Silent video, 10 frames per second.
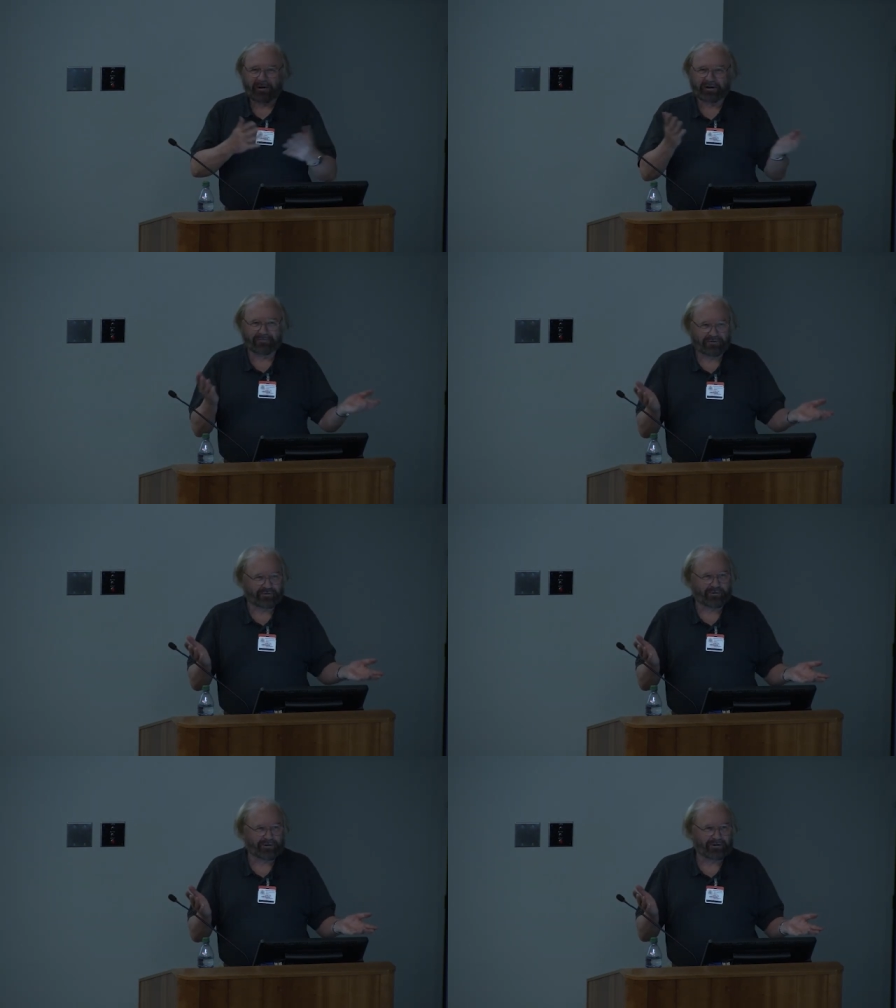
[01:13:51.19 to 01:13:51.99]
I give a
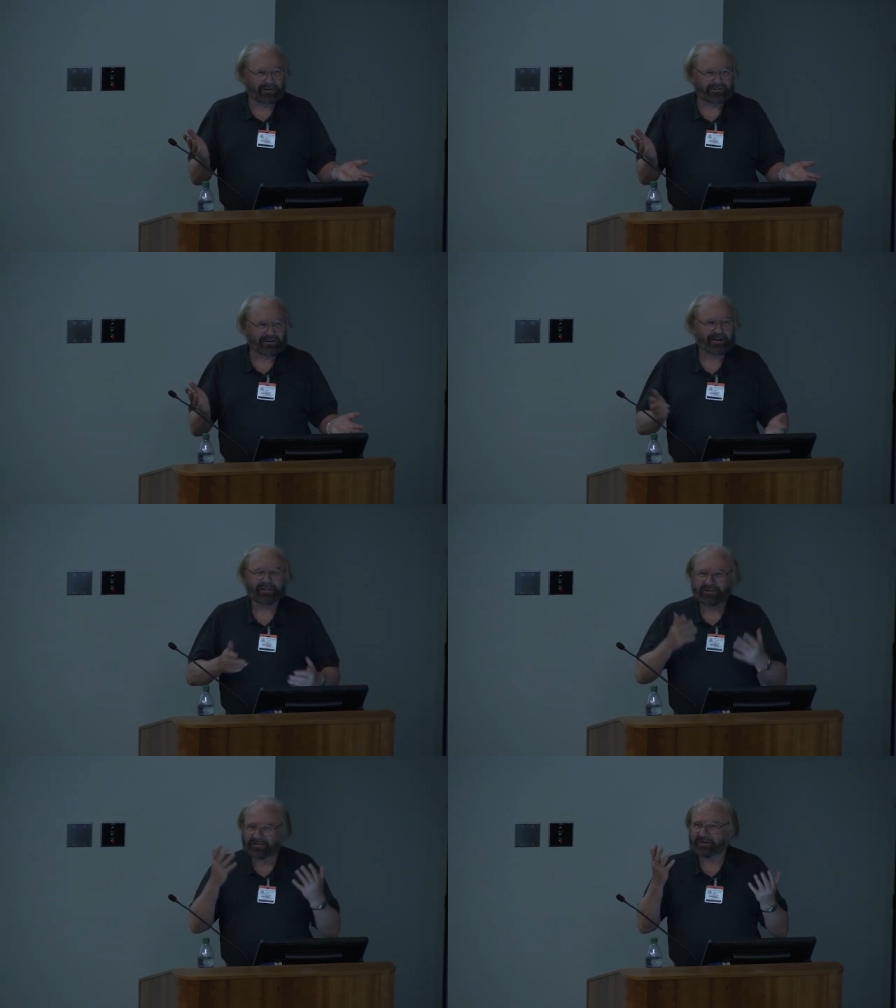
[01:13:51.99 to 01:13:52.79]
talk on this,
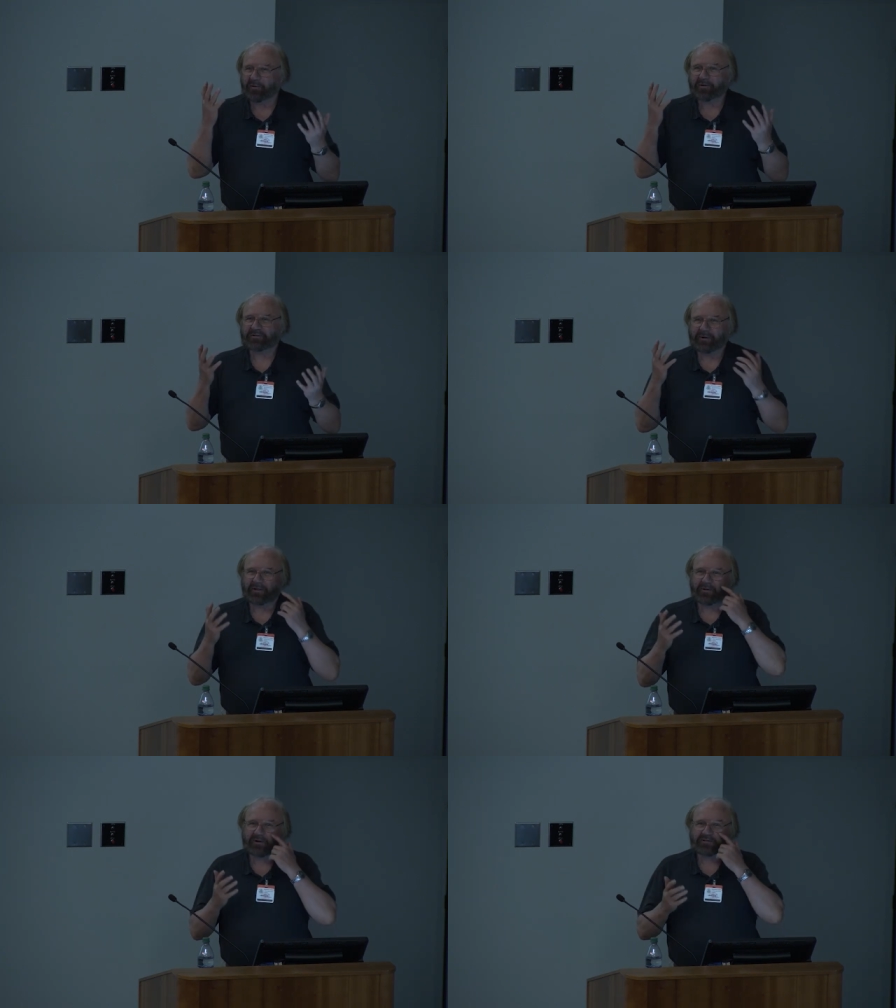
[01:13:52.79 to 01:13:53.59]
this is always one
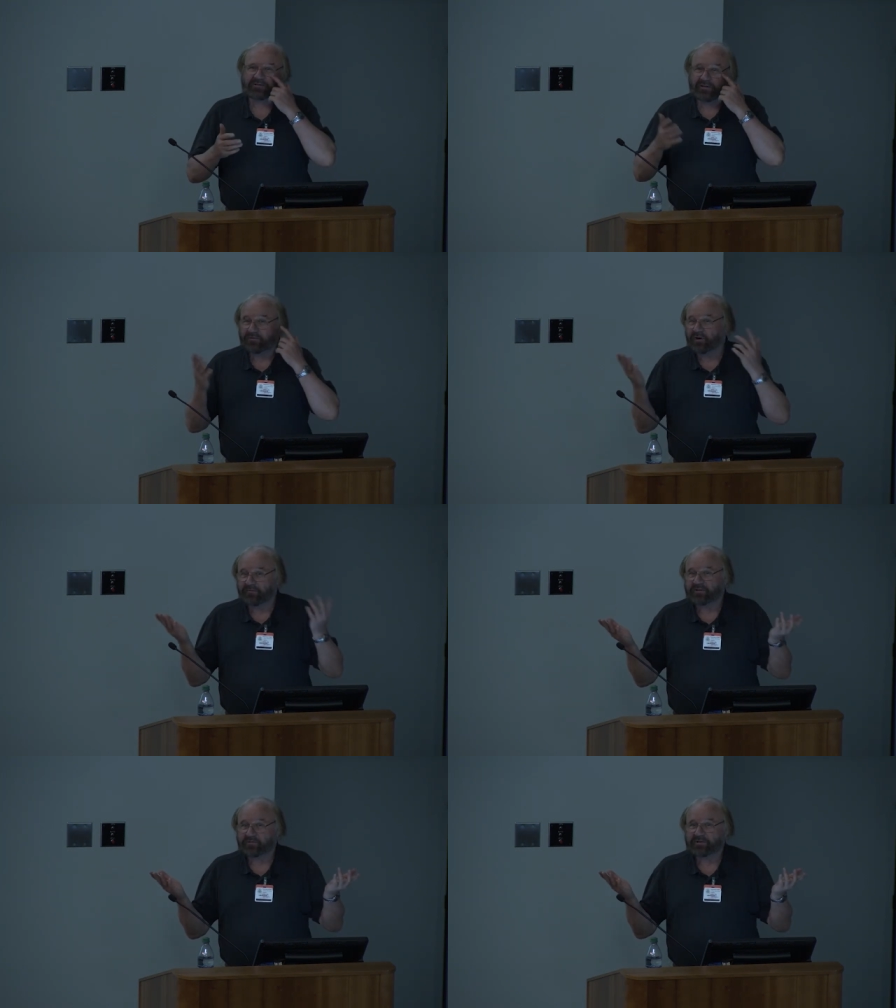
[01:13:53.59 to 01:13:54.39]
of the questions, and for
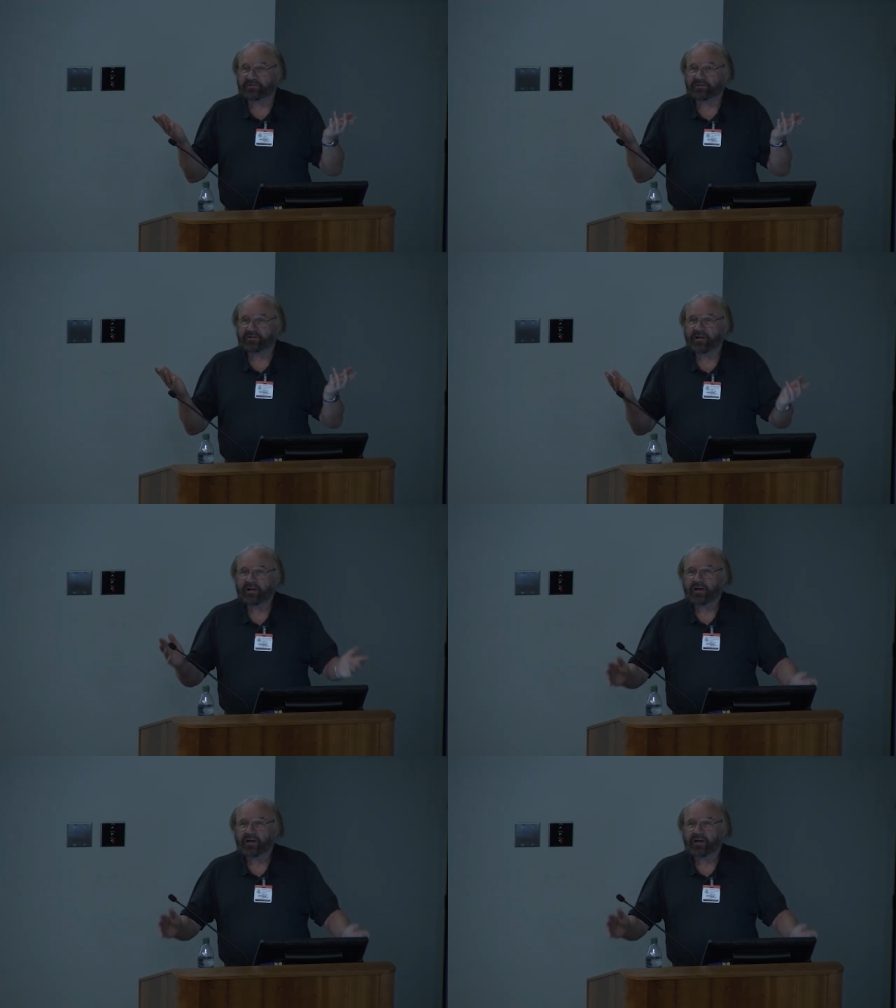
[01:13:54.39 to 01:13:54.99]
obvious reasons.